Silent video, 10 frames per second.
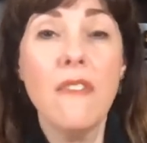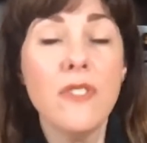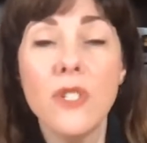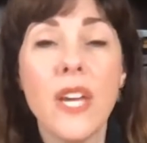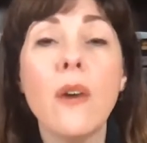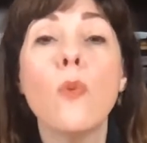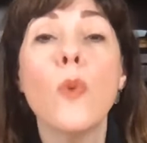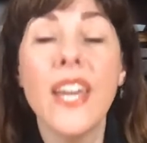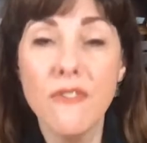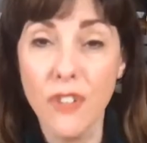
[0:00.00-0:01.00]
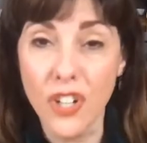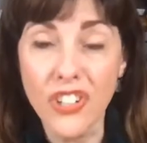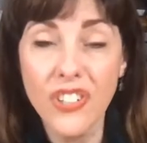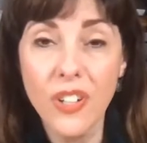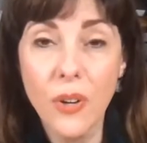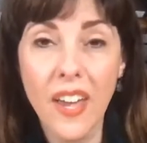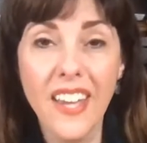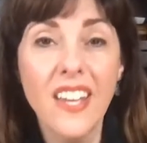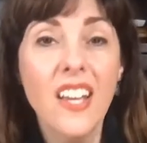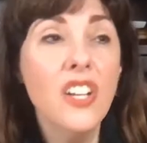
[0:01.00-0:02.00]
can't waver,
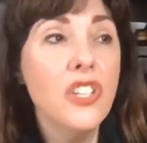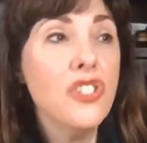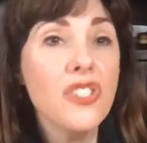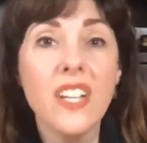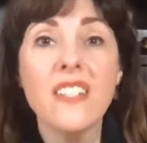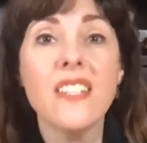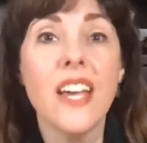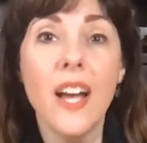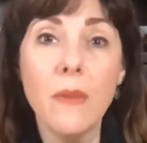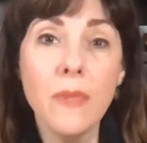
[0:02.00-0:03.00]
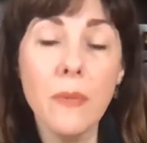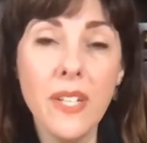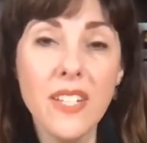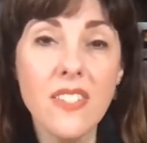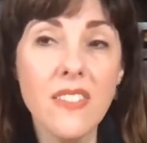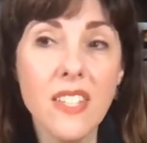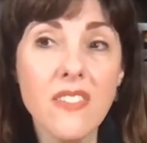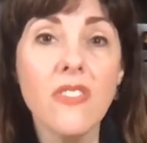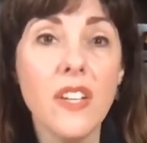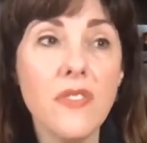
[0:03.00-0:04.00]
okay? You just got to say, I'm committed to this
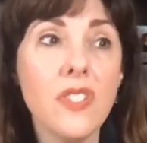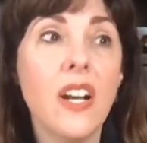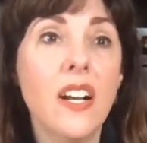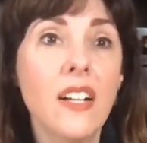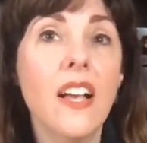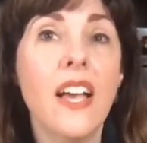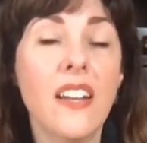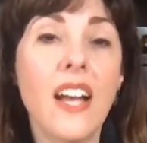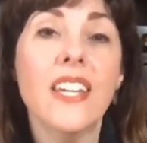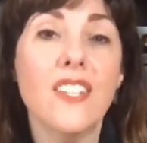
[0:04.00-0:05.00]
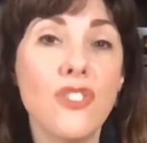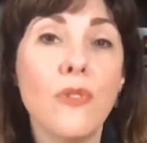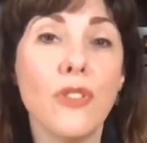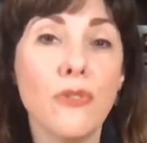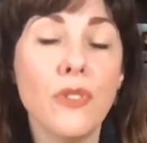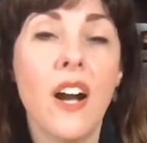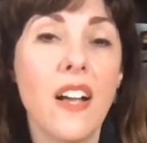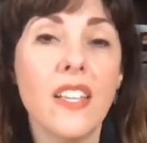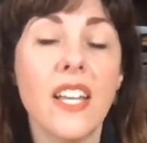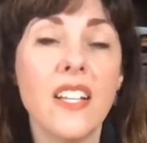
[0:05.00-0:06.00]
lifestyle and I can do it through the
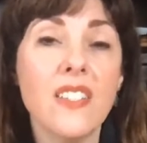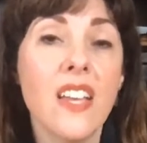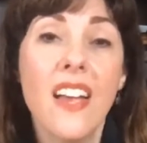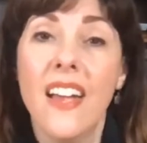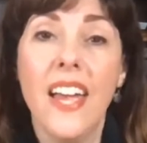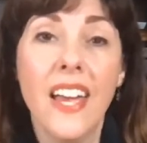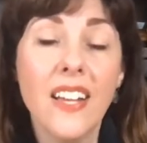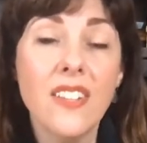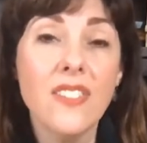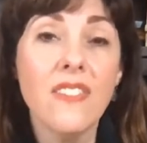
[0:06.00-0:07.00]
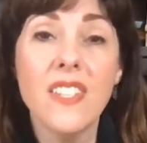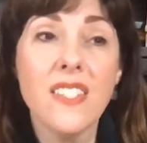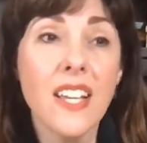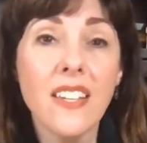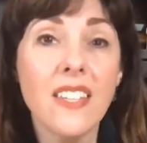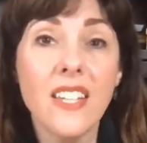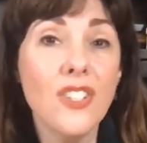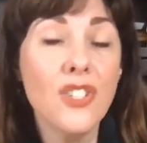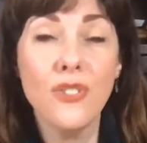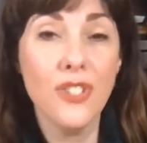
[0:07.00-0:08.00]
holidays. And the second thing
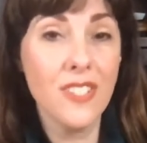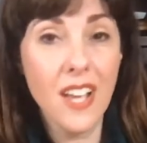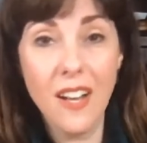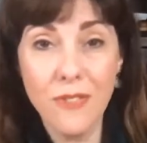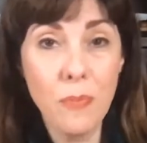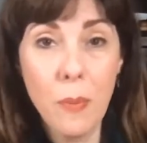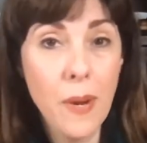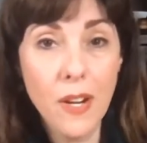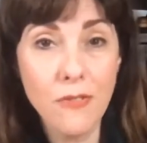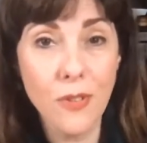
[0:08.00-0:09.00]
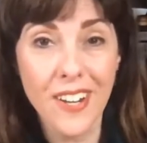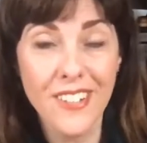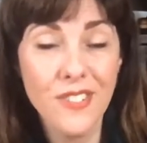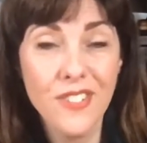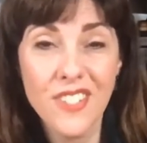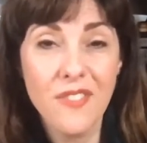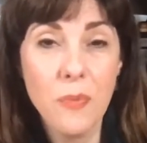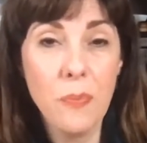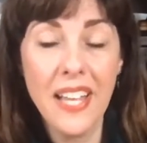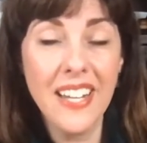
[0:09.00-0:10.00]
is, you just have to prepare for it. You just have to
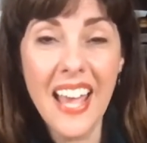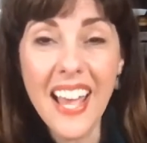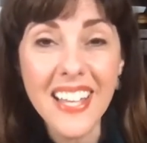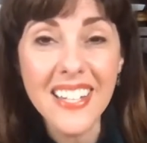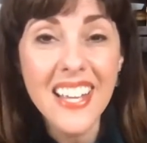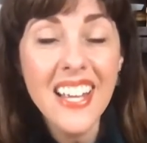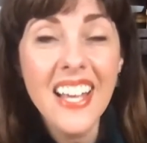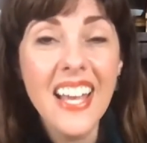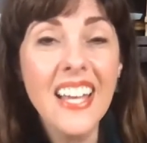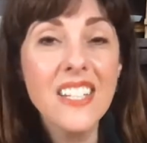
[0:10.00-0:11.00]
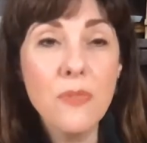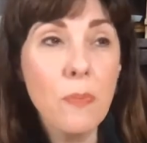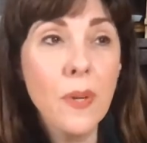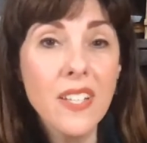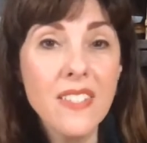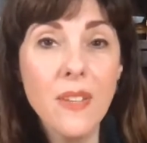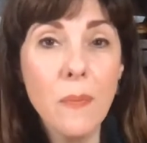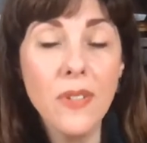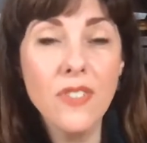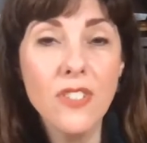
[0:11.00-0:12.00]
plan ahead. And it's pretty
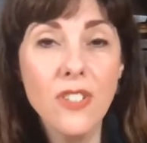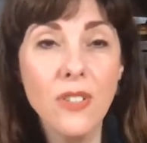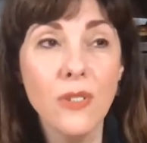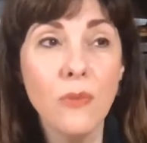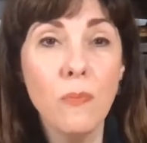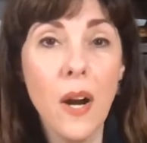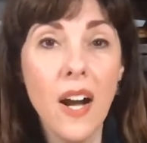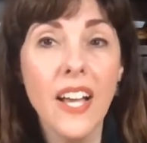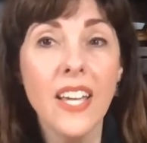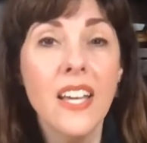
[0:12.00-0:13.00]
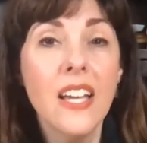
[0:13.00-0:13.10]
simple to do by,